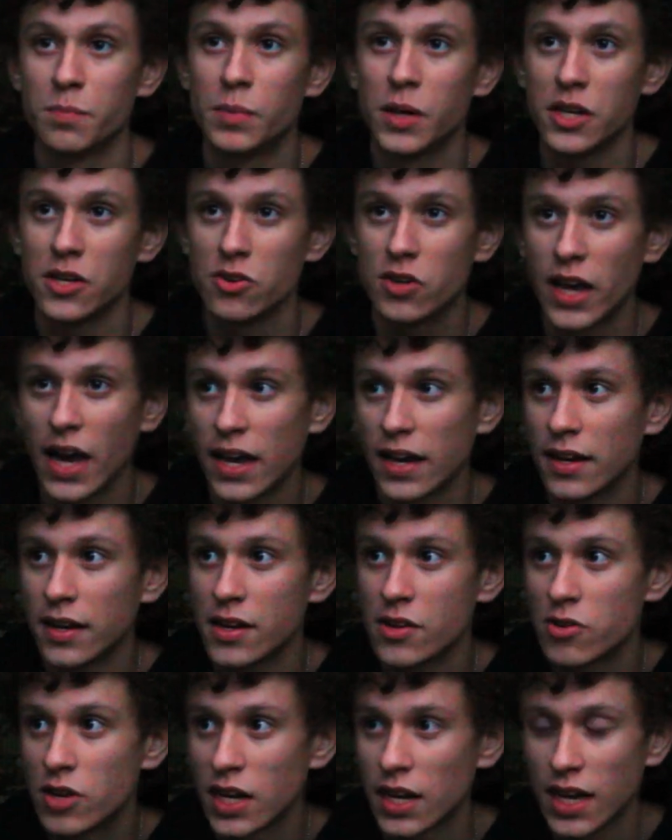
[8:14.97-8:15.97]
but you
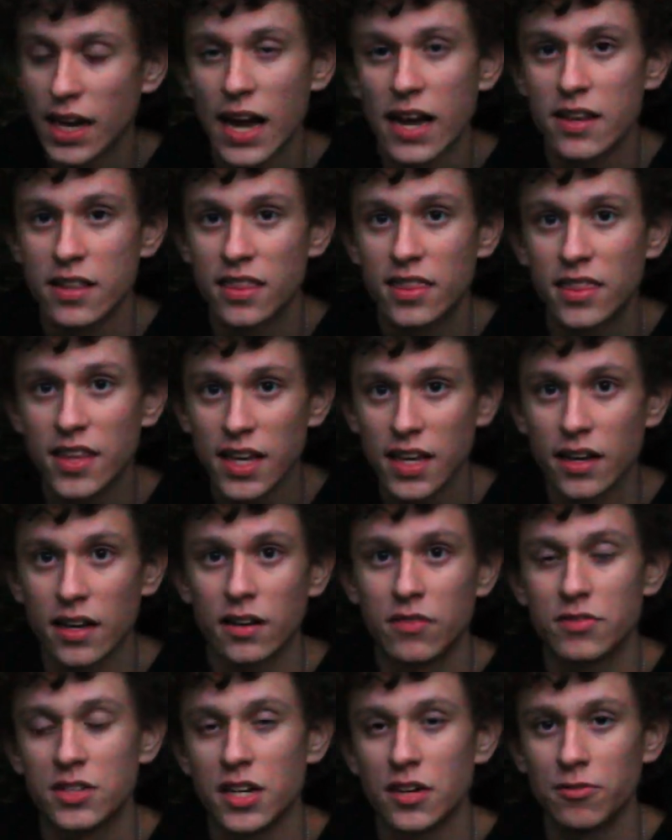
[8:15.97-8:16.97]
can kind of think
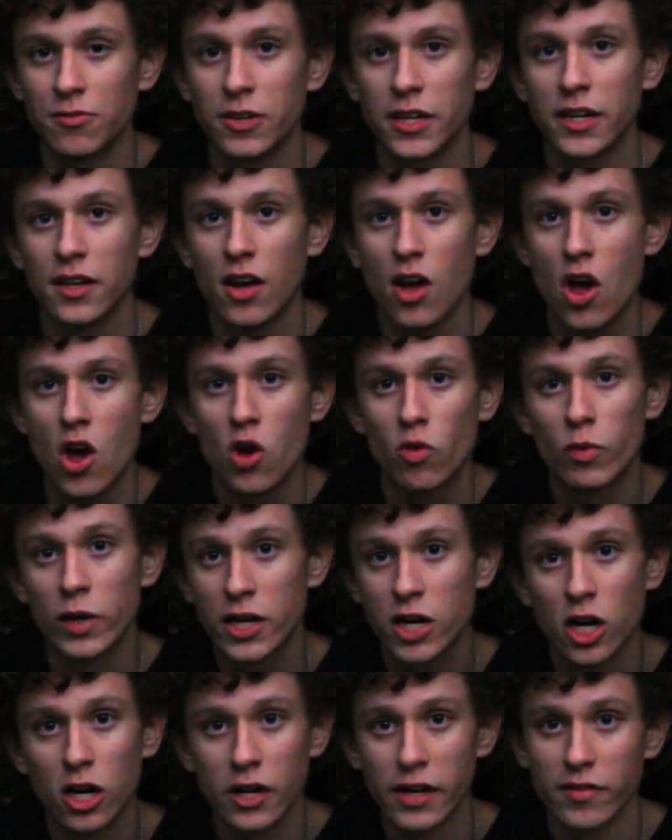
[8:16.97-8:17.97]
of different
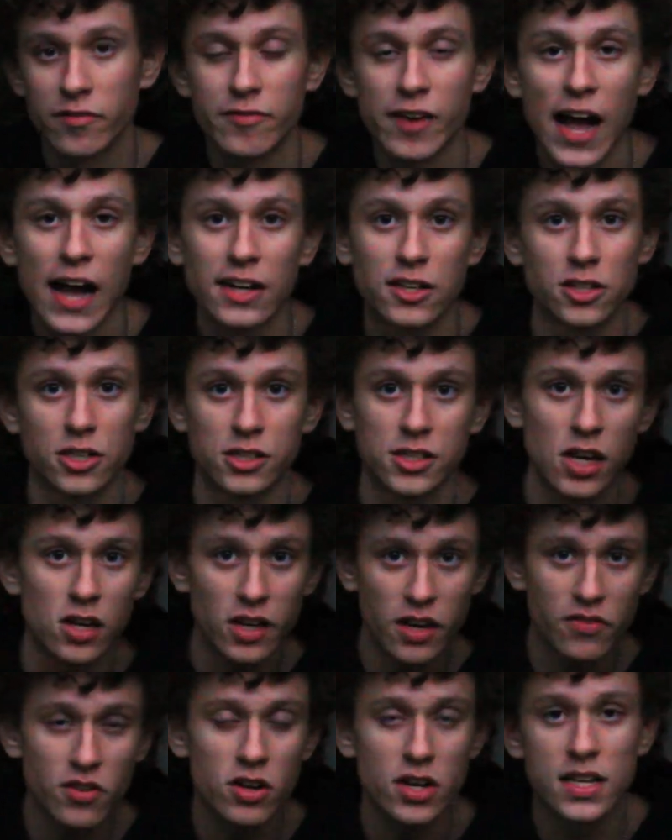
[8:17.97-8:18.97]
recurring factors. I'll
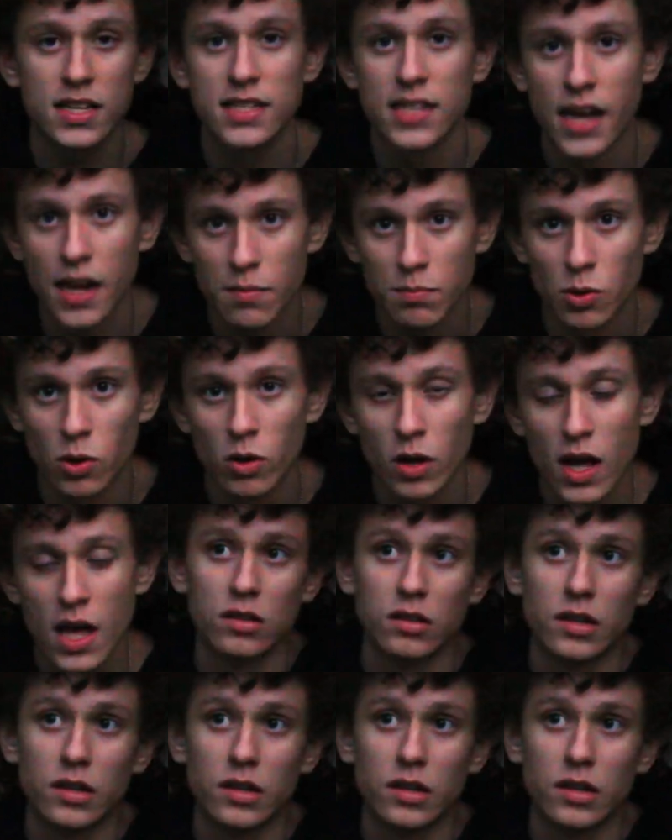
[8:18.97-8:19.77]
give you an example.